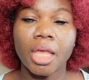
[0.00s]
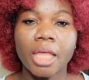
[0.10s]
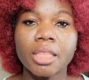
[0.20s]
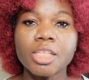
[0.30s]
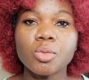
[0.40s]

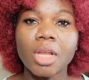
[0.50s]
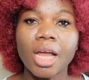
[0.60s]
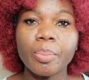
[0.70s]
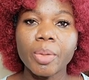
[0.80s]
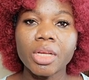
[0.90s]
And this will
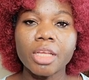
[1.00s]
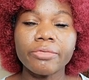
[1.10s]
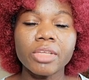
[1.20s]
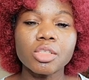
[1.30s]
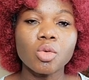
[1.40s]
happen if
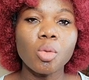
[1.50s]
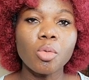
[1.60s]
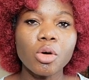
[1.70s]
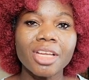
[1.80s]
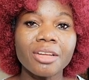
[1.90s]
they score
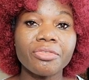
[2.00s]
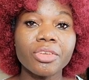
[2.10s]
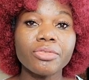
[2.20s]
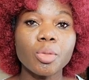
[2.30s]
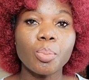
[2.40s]
more than
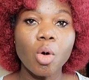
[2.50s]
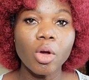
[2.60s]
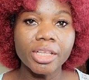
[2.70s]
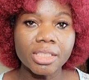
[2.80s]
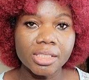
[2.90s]
50
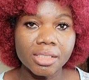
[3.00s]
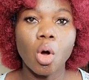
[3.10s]
points